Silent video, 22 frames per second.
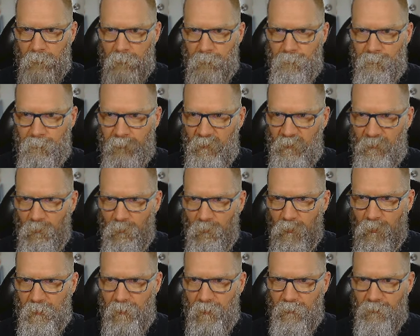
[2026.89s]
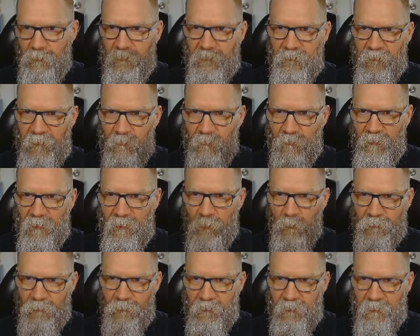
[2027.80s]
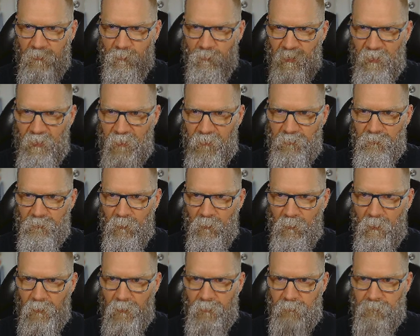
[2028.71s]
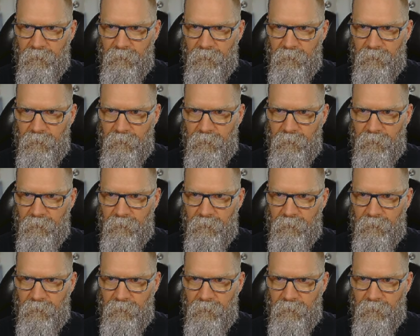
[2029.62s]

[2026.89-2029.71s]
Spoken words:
So we're going to do the same thing. We'll say depends on